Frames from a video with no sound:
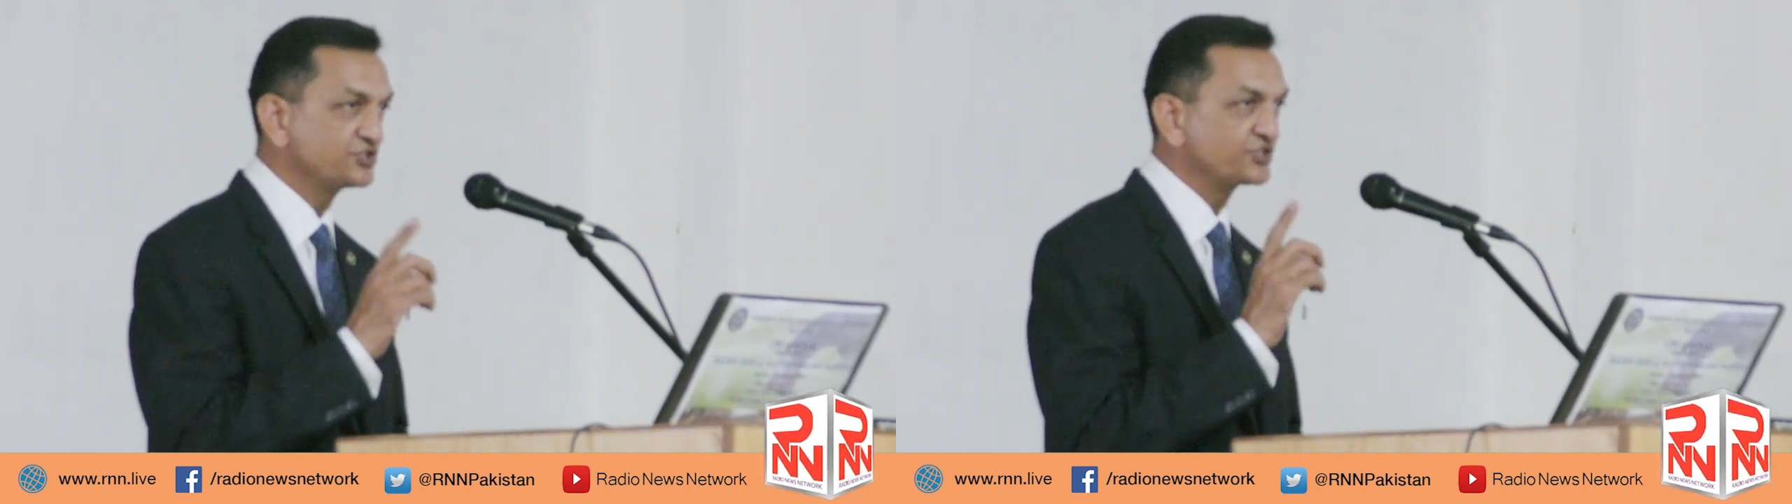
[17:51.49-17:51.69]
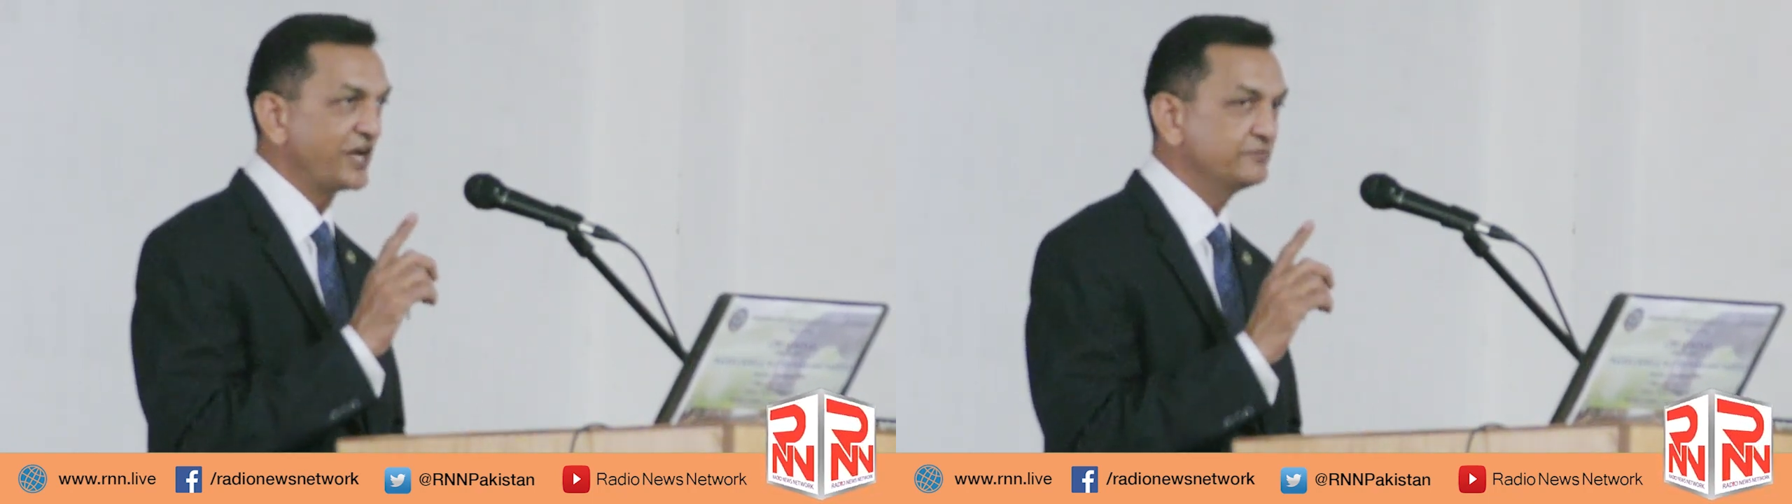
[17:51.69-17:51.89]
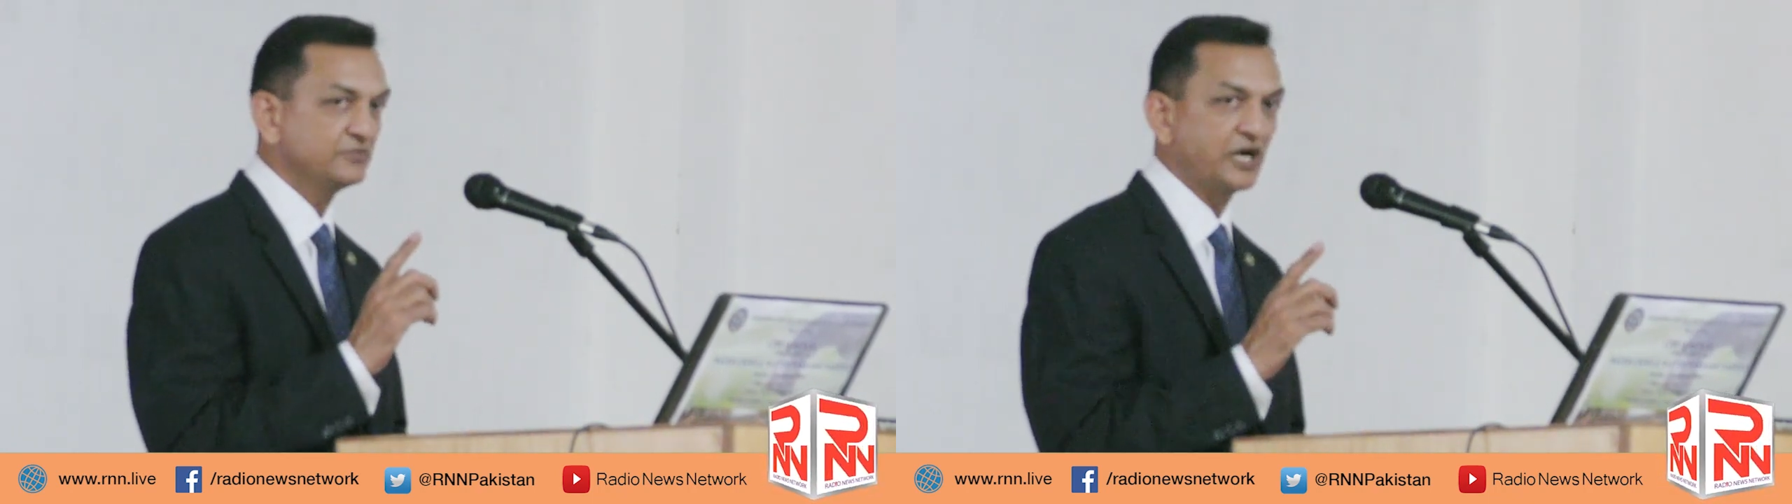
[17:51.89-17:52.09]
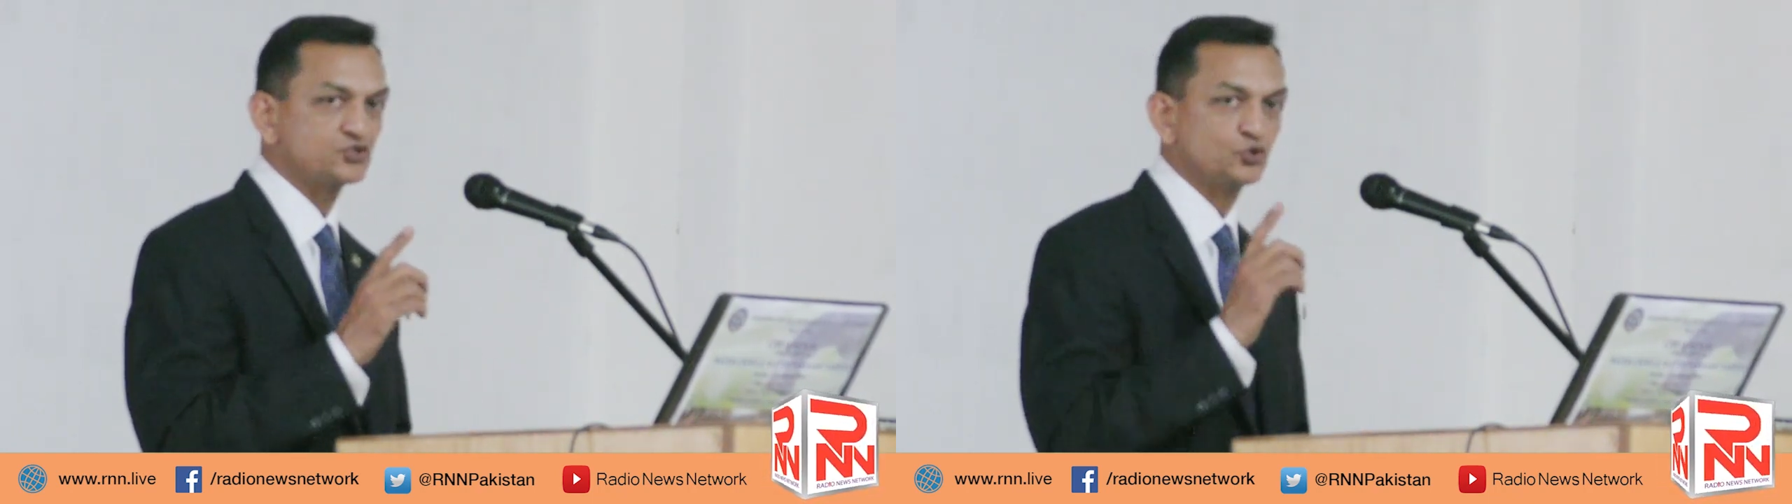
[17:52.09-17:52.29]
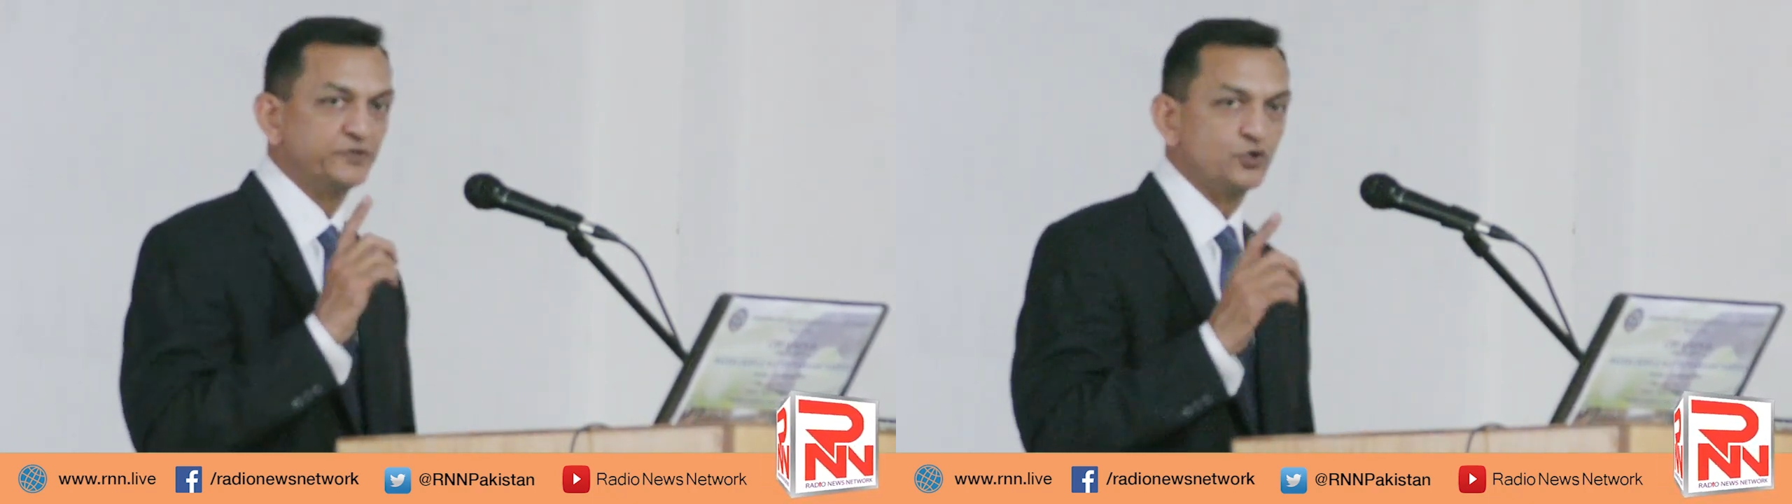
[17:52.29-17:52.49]
This time,
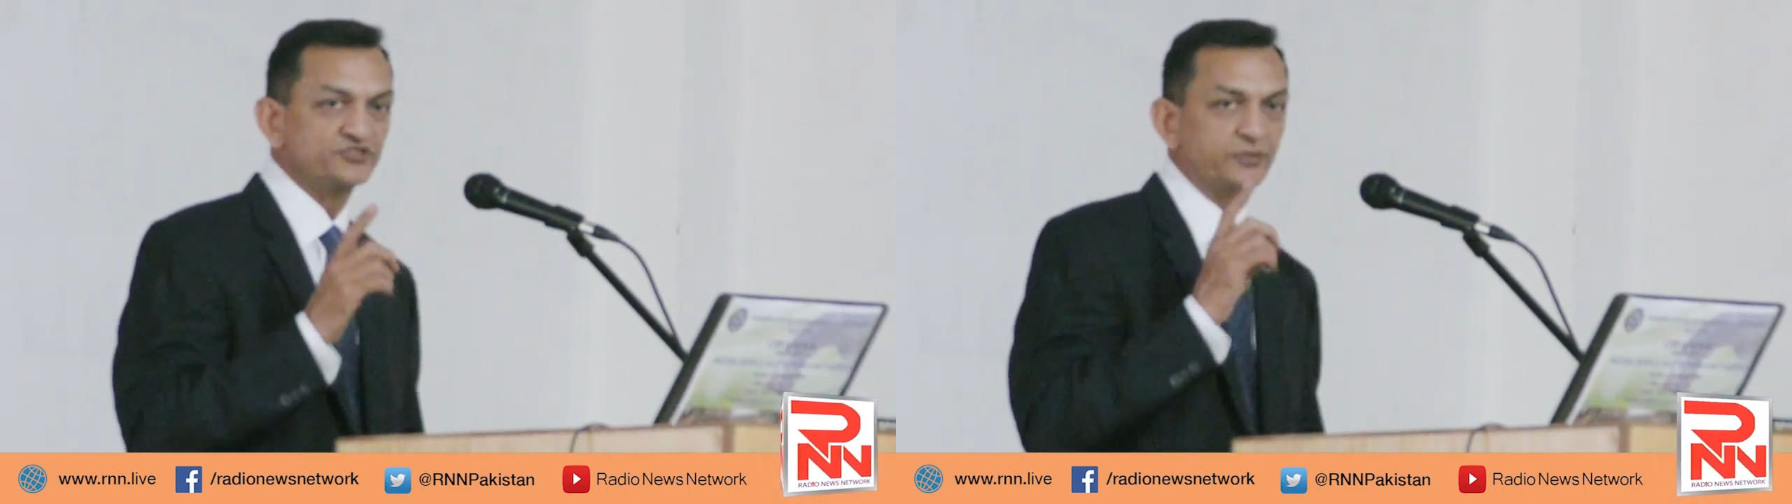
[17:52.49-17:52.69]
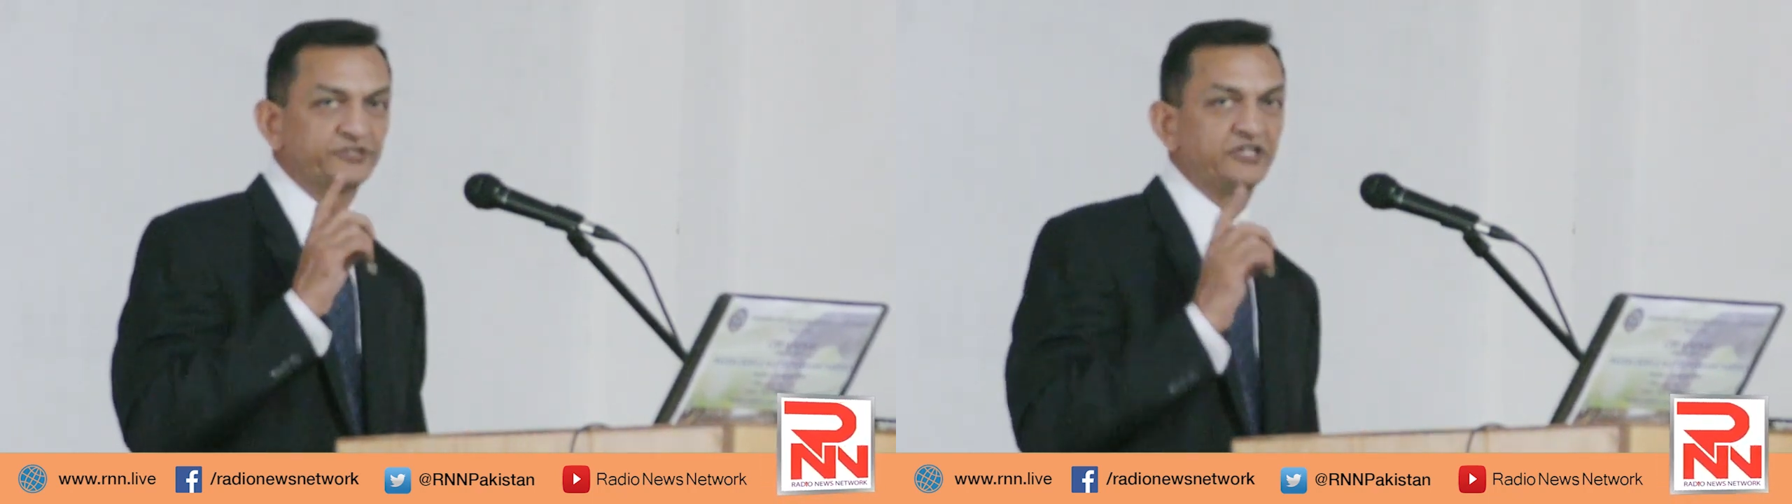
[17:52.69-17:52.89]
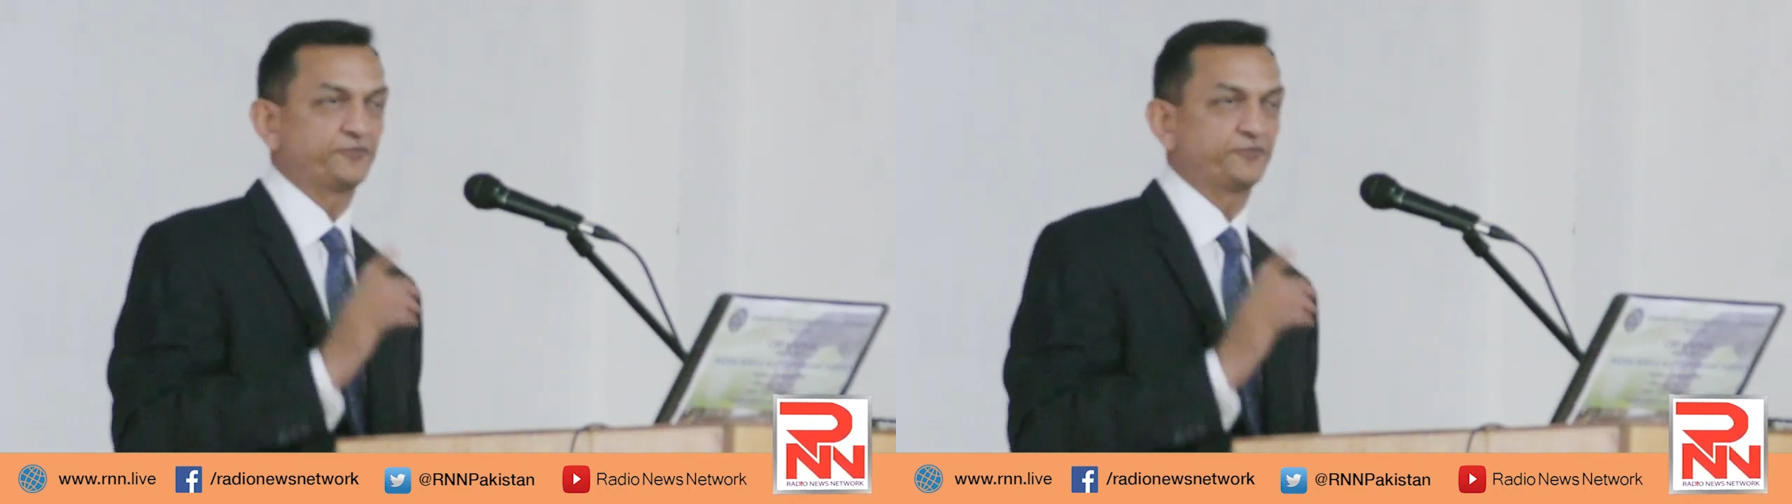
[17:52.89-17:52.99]
I should be doing something